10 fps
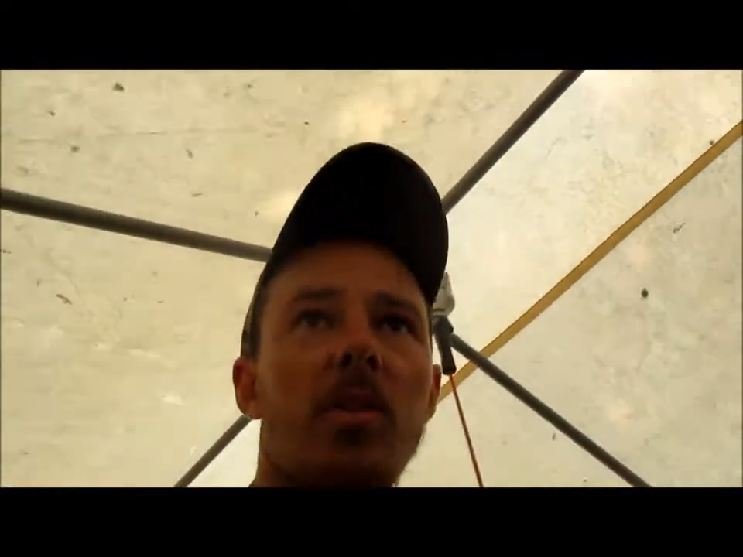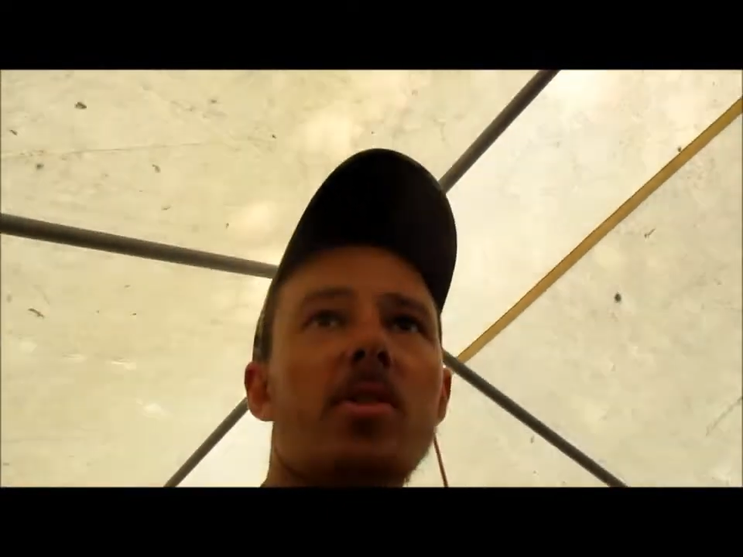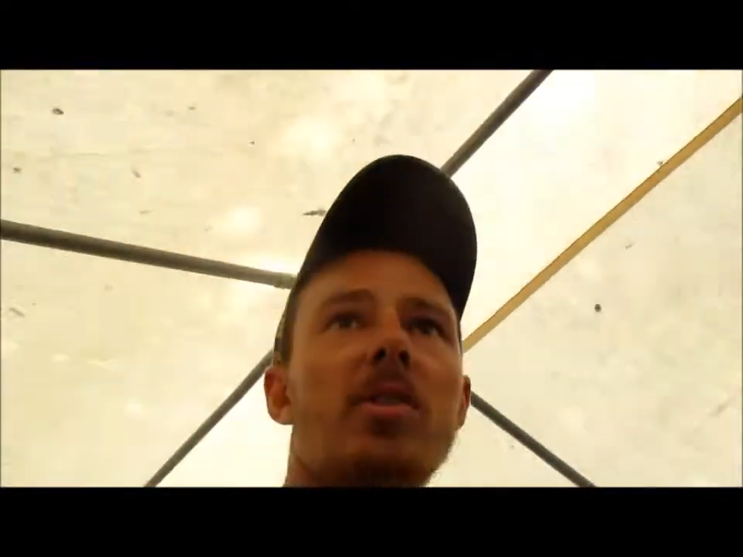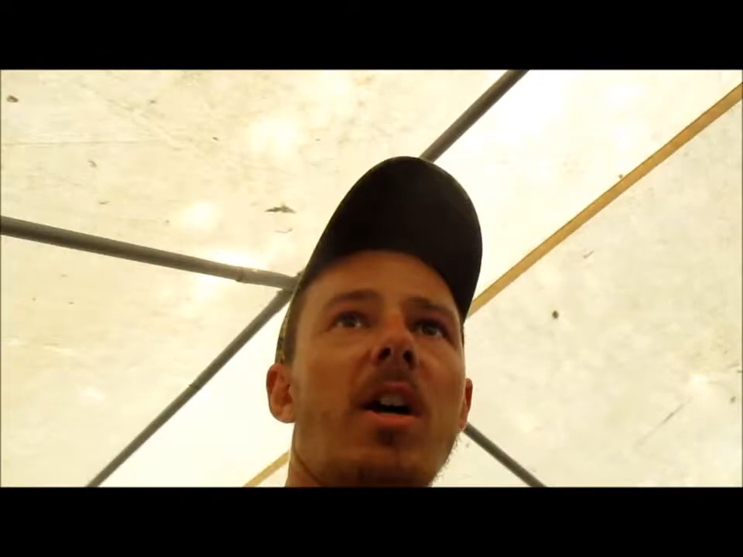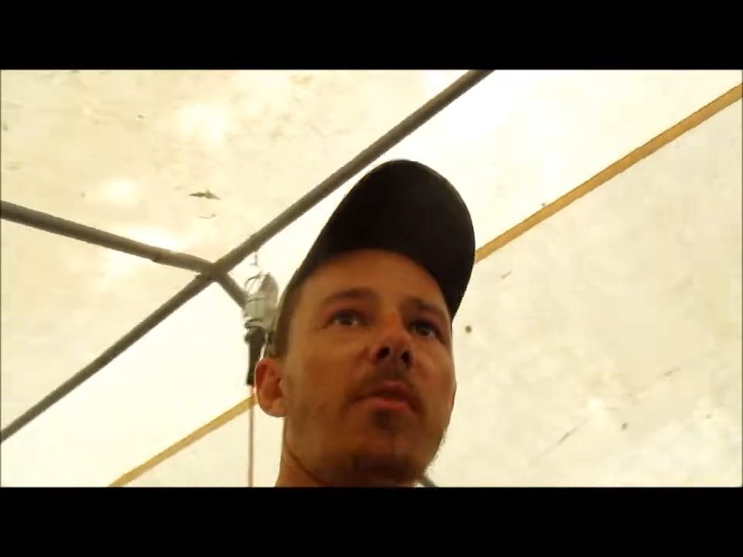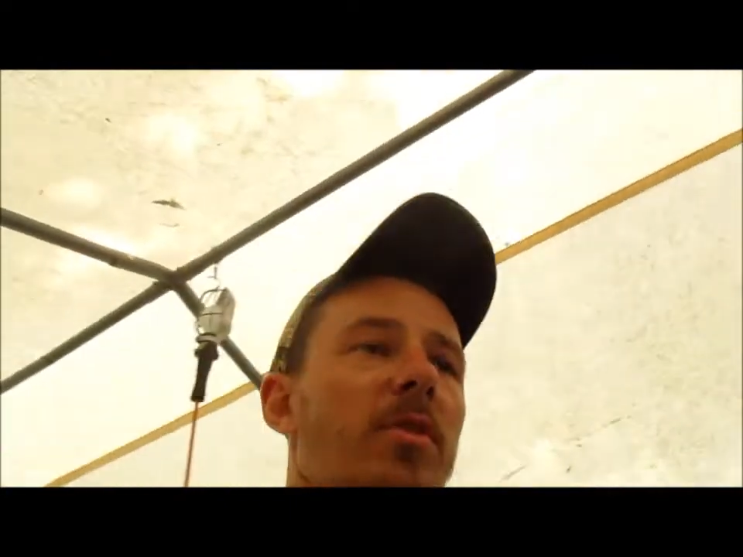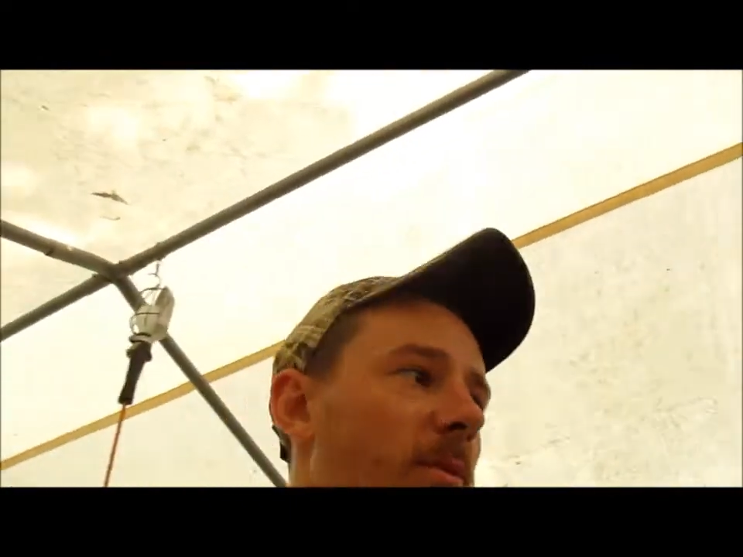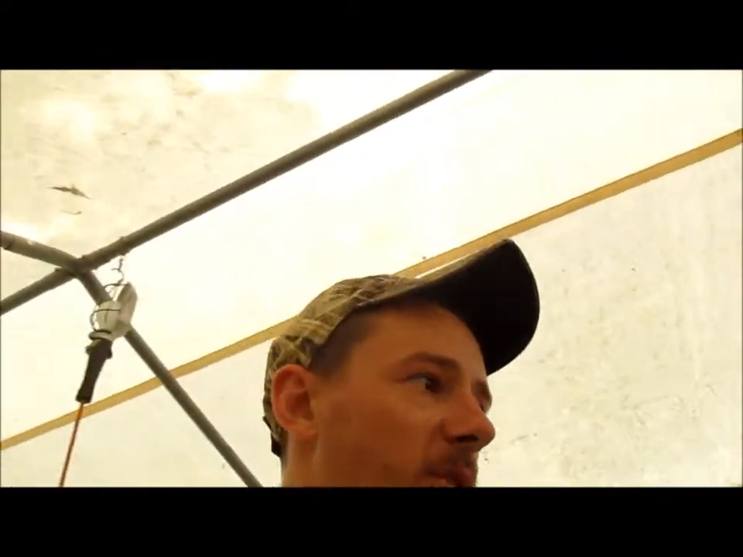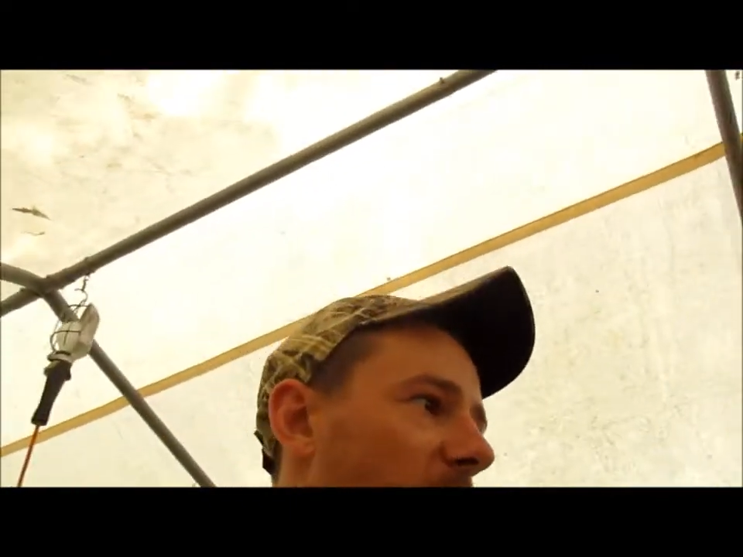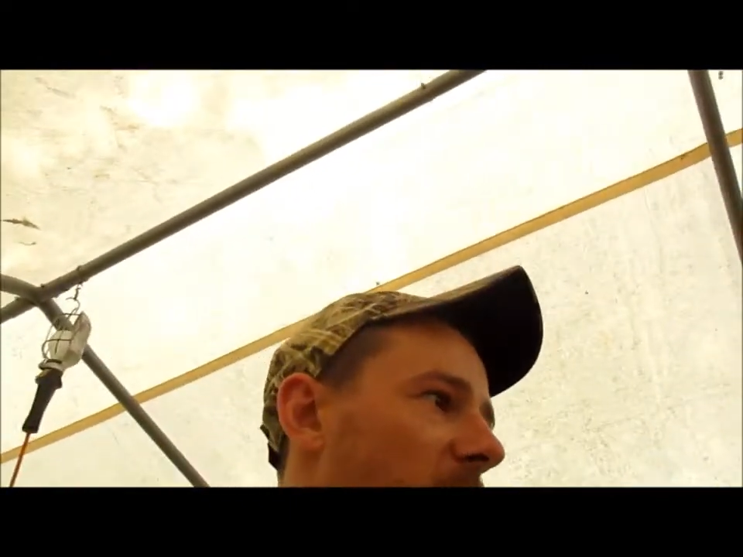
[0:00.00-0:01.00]
scuff with some
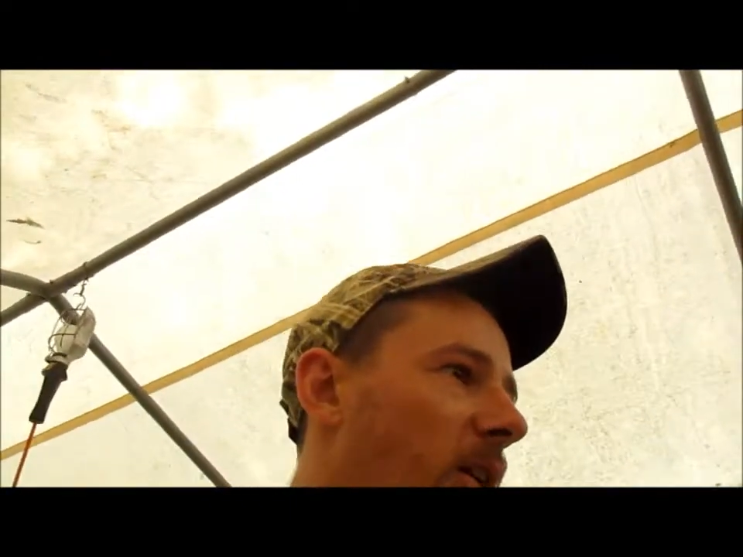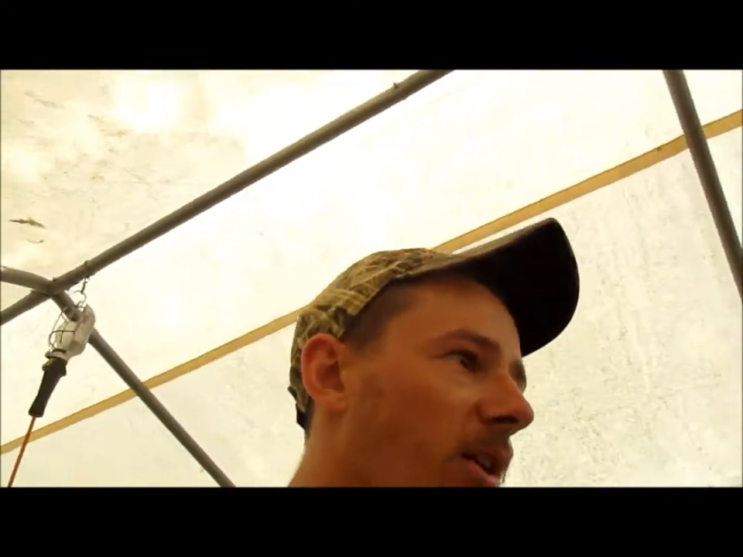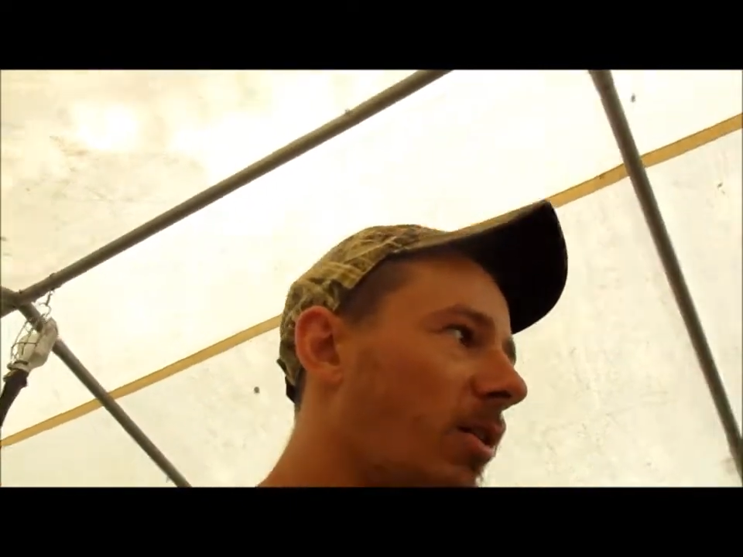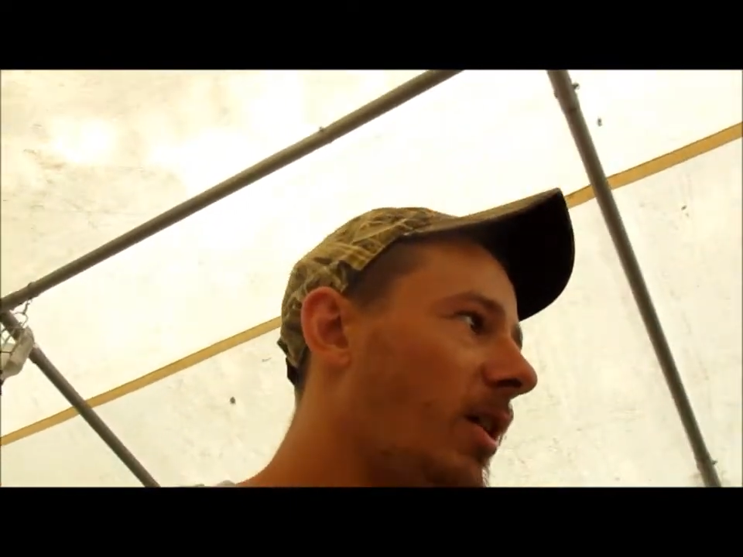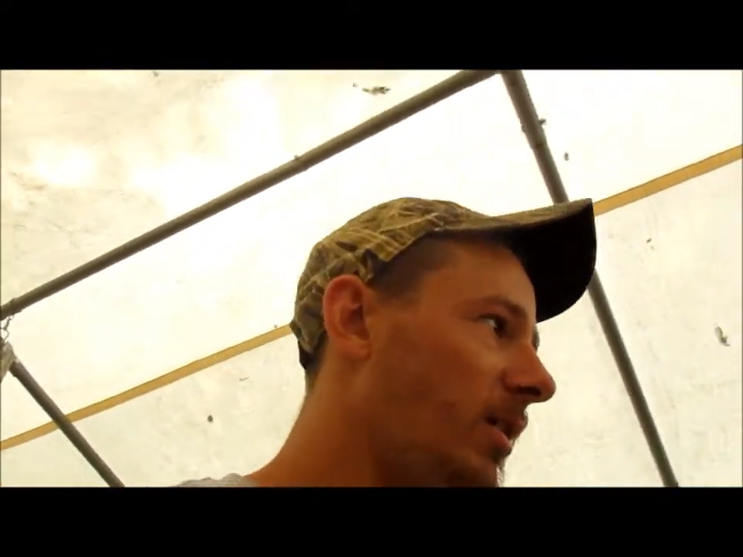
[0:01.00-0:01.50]
600 grit,